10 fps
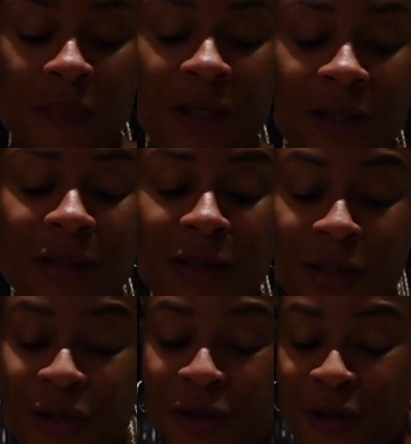It's
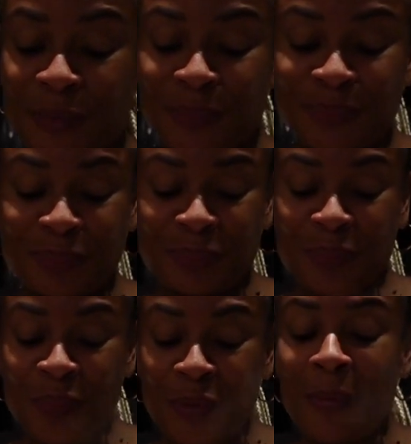delicious.
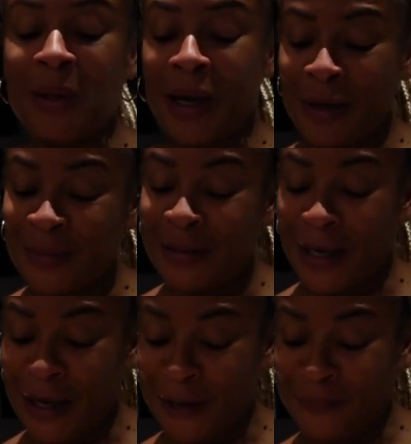But I'm
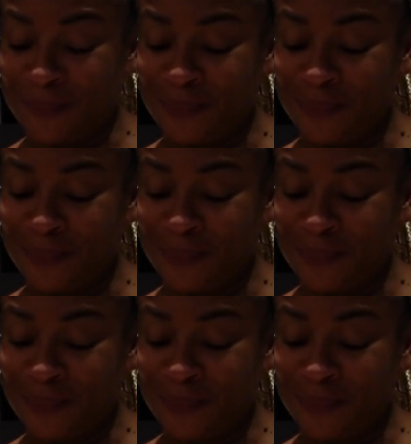saying,